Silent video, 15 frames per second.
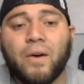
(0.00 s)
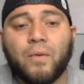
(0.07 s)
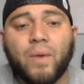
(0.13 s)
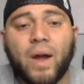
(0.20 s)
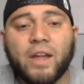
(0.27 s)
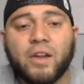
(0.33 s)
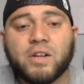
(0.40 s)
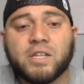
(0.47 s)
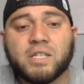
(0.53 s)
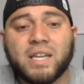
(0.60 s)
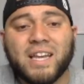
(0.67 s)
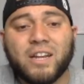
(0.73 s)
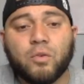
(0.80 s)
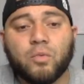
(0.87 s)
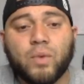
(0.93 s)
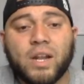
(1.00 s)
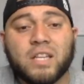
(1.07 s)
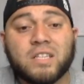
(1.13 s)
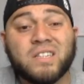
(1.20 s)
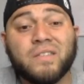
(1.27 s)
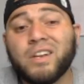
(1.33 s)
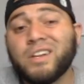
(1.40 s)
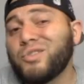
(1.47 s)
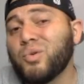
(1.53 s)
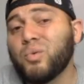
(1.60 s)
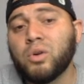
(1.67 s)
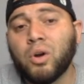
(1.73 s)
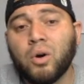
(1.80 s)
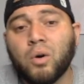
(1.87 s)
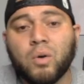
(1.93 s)
And right here, it's hit a relatively new
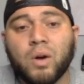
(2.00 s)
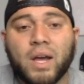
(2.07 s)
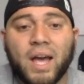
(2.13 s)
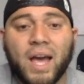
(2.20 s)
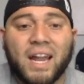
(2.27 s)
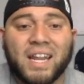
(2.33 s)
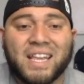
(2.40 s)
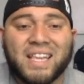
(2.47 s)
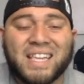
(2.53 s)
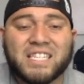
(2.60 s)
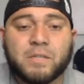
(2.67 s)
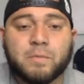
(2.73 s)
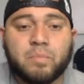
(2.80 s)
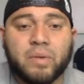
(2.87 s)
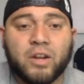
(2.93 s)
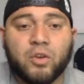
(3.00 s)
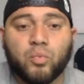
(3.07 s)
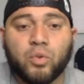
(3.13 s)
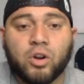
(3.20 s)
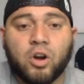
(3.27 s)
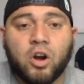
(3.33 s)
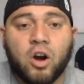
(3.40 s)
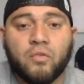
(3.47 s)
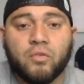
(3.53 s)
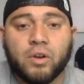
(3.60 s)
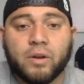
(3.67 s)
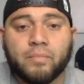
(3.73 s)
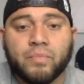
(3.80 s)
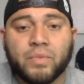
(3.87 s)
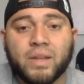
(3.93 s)
low and it's been
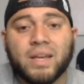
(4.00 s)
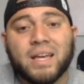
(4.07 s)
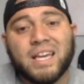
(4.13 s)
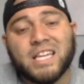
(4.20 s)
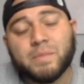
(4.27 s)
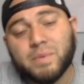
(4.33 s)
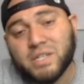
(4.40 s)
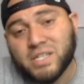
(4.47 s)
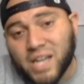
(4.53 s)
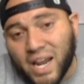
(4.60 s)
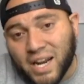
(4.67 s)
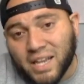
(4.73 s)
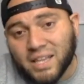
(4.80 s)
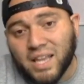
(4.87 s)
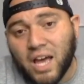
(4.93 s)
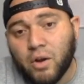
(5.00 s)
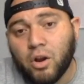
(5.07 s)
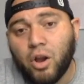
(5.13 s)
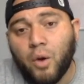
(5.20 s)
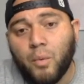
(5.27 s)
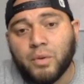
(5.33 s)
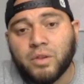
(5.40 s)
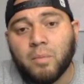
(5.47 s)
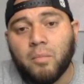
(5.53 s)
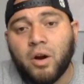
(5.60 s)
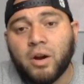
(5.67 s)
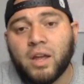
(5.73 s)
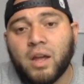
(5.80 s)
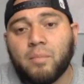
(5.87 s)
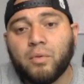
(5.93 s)
recovering. It's been sliding down along with the
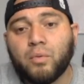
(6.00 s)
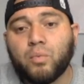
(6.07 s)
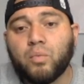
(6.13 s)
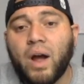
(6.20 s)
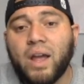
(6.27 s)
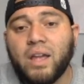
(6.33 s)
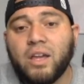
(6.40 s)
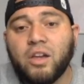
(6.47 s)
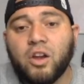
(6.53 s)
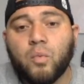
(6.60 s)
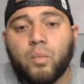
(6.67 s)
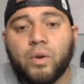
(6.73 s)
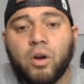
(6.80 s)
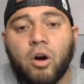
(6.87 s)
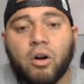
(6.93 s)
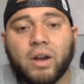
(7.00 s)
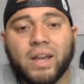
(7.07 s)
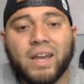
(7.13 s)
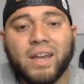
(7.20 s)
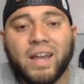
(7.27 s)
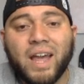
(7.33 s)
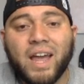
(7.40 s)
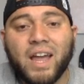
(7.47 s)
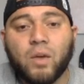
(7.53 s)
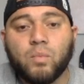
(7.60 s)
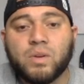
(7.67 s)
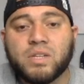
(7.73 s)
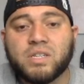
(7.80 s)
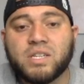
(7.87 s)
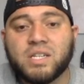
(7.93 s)
market, but right here we are in a
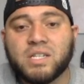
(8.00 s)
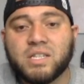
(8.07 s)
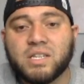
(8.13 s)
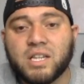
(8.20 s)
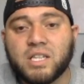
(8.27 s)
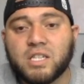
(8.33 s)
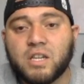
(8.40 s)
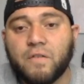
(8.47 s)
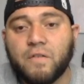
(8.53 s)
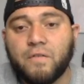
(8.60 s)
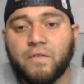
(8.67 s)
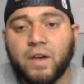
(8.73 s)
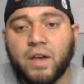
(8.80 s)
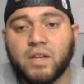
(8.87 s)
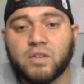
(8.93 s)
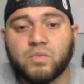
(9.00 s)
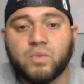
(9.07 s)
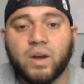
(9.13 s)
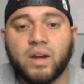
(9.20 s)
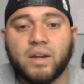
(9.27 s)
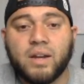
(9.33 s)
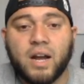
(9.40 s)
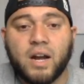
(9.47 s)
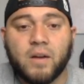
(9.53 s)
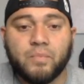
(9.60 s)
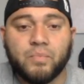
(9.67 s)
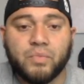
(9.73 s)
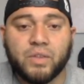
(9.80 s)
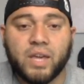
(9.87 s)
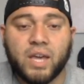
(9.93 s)
resistance phase right now.
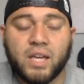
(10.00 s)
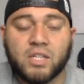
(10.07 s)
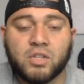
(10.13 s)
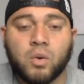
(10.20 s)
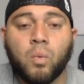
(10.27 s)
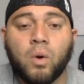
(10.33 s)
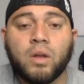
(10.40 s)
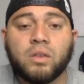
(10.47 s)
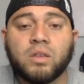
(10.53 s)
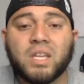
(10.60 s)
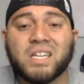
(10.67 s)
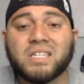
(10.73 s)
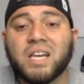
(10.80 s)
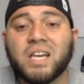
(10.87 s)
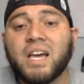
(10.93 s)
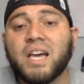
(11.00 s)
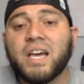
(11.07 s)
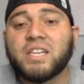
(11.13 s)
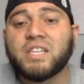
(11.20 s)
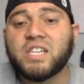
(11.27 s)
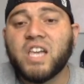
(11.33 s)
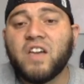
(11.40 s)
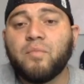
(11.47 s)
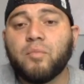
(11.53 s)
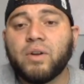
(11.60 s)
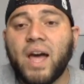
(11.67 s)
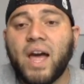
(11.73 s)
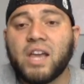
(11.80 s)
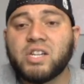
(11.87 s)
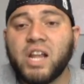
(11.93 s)
Okay, so what does Safe Moon
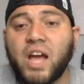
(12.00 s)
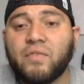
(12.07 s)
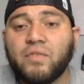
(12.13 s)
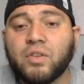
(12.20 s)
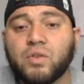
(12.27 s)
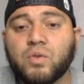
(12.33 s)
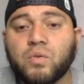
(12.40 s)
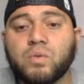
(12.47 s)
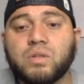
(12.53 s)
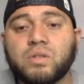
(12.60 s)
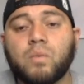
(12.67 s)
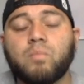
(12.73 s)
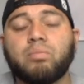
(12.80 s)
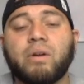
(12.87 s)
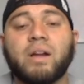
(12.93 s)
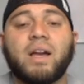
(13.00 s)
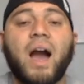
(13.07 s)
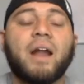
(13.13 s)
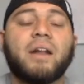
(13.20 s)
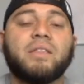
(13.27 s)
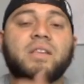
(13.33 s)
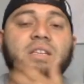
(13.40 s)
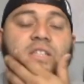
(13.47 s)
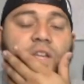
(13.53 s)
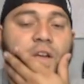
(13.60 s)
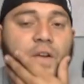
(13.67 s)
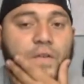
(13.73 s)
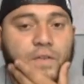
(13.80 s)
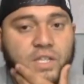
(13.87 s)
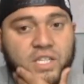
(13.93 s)
actually have to do to break out of this
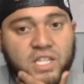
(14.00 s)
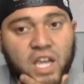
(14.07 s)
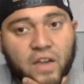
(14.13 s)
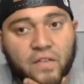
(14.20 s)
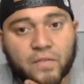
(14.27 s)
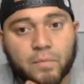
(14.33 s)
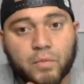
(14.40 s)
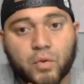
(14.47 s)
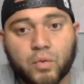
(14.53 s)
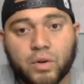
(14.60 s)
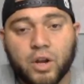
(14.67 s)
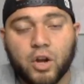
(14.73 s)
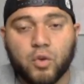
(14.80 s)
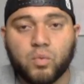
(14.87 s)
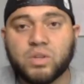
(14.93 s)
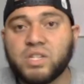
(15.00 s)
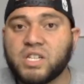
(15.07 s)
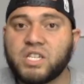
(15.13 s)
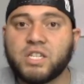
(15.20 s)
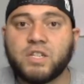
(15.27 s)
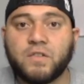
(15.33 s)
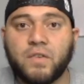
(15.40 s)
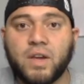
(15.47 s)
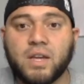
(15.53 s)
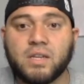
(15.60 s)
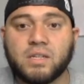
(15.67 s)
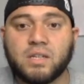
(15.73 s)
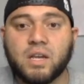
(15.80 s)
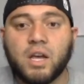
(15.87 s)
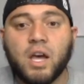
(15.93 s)
Safe Moon resistance
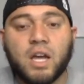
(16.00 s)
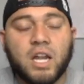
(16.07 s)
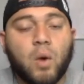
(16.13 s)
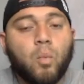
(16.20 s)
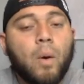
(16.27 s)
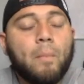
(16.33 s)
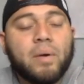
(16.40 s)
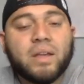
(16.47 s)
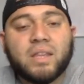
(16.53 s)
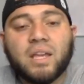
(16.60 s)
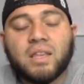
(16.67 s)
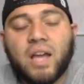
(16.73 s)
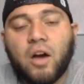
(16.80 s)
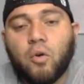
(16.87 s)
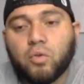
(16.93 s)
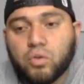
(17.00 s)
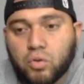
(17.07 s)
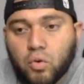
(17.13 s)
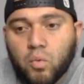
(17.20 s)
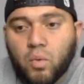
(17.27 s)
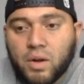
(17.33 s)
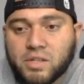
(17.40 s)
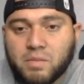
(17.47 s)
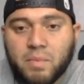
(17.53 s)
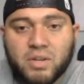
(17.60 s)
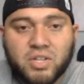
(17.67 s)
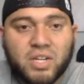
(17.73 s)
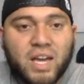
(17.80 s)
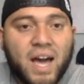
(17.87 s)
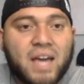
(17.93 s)
phase? Now, one big thing that I do want to
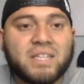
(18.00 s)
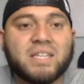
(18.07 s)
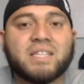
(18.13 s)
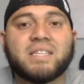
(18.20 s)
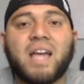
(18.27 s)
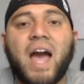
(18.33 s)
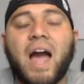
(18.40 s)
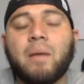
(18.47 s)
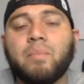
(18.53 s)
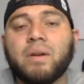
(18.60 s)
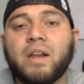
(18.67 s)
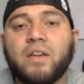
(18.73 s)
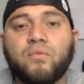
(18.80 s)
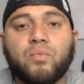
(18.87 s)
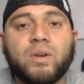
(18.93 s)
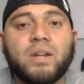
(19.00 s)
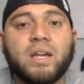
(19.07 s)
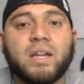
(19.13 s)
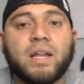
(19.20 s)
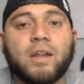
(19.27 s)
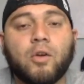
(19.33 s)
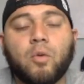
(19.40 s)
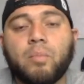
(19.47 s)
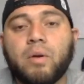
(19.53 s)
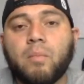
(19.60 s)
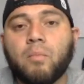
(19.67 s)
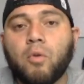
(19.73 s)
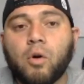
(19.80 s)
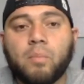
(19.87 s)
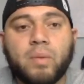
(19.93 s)
mention, guys, is that I believe we need a little bit
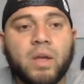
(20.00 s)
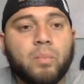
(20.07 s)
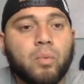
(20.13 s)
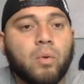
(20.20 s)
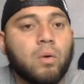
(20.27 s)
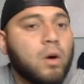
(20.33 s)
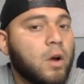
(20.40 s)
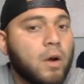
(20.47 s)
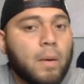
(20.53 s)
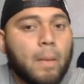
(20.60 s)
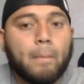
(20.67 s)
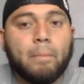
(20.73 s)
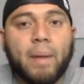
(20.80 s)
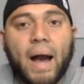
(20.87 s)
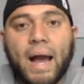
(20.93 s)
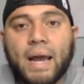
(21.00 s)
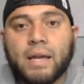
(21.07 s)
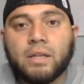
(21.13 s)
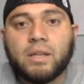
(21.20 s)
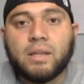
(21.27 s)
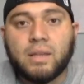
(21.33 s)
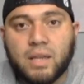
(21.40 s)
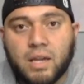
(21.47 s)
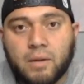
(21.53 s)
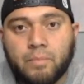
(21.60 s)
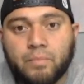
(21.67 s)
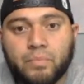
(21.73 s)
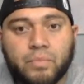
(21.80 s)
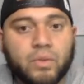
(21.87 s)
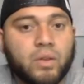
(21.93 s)
more people buying the dip.
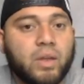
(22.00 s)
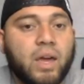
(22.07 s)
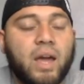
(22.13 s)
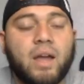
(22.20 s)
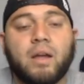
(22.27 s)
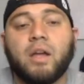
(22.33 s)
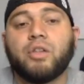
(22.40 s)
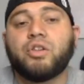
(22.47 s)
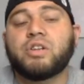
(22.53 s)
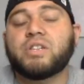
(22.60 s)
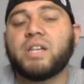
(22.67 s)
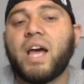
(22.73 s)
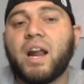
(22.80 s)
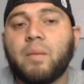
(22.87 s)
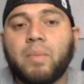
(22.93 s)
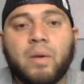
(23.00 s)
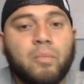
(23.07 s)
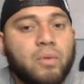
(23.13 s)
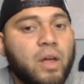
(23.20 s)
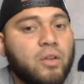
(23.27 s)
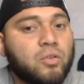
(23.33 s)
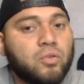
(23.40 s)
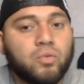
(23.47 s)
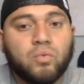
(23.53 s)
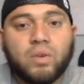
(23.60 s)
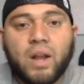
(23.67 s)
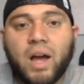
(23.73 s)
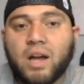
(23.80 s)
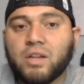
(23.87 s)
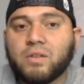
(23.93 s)
Okay, there's a lot of people that do
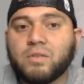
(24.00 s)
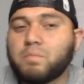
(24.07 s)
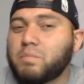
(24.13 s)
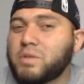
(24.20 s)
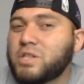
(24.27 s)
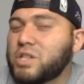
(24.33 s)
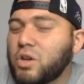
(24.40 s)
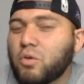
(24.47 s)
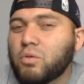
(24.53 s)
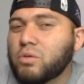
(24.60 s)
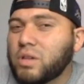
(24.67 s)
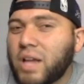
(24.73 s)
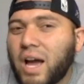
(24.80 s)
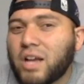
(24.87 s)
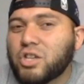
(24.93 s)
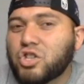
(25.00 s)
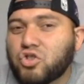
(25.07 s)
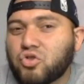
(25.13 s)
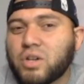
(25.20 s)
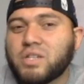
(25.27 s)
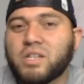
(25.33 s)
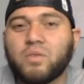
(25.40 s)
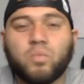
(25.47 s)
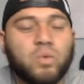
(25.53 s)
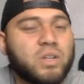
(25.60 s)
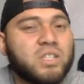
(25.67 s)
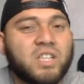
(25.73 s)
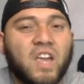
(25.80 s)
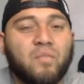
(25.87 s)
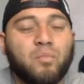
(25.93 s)
not still not trust
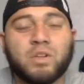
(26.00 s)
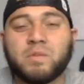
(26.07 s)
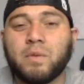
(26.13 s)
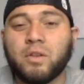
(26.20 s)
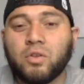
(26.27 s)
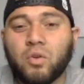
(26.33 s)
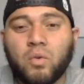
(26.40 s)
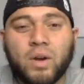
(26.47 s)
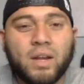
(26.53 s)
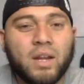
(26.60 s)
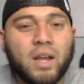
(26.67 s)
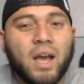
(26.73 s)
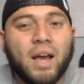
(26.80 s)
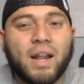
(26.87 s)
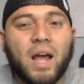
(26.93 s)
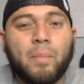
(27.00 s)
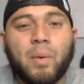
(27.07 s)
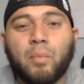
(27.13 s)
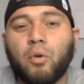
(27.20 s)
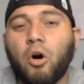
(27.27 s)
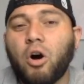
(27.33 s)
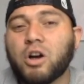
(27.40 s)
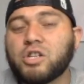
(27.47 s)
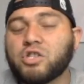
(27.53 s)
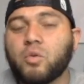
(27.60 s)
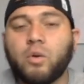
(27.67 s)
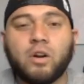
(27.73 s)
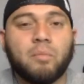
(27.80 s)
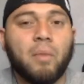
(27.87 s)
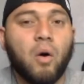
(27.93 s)
what SafeMoon has been doing. A lot of people are
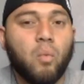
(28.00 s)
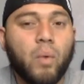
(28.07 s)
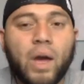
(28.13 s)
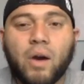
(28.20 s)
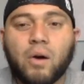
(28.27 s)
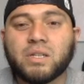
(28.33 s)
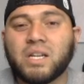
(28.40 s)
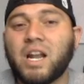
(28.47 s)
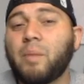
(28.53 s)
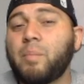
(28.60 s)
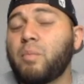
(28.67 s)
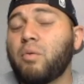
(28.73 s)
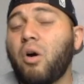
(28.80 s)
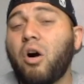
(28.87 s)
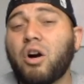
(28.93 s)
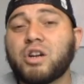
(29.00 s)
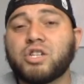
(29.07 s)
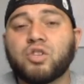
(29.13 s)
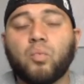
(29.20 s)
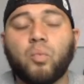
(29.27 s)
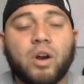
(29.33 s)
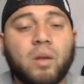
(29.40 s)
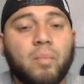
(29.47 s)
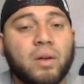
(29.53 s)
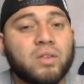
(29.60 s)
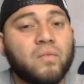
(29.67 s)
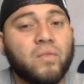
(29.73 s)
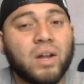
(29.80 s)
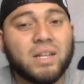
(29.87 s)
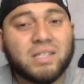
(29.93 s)
still worried about whales. A lot of people are still worried
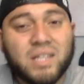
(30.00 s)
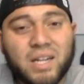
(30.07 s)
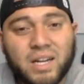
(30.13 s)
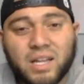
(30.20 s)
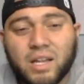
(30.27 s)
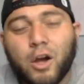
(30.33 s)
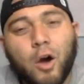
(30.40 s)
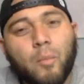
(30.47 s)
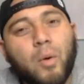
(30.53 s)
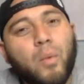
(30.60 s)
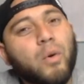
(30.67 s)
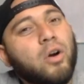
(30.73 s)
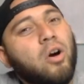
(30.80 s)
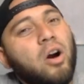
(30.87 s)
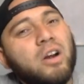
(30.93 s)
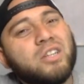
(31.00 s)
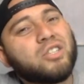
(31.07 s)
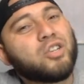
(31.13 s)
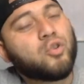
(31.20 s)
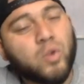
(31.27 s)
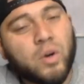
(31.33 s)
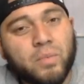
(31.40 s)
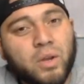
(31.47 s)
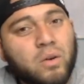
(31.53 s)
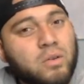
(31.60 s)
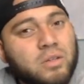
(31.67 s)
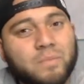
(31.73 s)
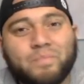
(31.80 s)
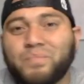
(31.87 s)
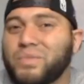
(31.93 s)
about the volatility. But regards to
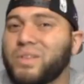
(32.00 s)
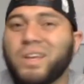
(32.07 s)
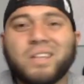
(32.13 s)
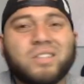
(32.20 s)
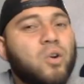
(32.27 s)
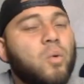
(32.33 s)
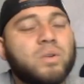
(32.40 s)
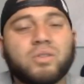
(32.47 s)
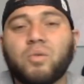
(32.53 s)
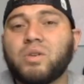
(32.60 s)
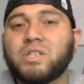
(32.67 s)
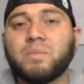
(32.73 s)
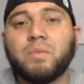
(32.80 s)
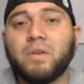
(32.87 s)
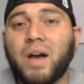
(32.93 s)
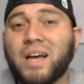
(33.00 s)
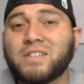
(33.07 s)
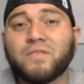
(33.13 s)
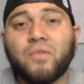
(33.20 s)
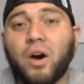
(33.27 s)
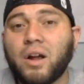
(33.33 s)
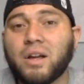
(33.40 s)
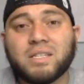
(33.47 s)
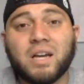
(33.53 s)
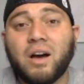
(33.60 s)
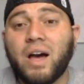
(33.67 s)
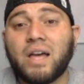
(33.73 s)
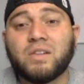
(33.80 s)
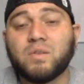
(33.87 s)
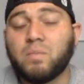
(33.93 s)
cryptos, it's always going to be as volatile
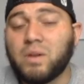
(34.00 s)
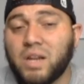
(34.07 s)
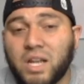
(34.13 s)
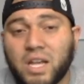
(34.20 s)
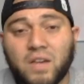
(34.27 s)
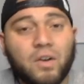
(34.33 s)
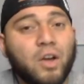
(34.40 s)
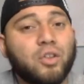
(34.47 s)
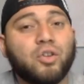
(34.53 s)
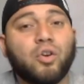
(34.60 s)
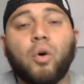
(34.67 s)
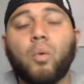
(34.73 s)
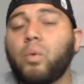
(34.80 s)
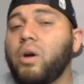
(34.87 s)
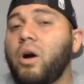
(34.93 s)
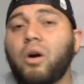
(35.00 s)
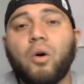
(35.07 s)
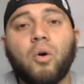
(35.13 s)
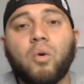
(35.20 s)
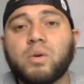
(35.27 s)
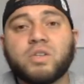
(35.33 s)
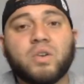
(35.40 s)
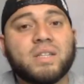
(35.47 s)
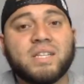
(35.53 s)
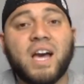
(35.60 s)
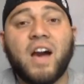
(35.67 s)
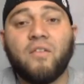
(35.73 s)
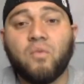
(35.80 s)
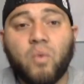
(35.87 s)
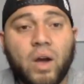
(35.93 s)
as you believe. There are we are always going to
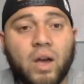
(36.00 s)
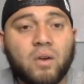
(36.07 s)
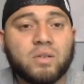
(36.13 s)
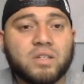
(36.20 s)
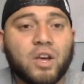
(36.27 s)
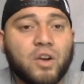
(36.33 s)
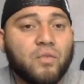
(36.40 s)
have whales.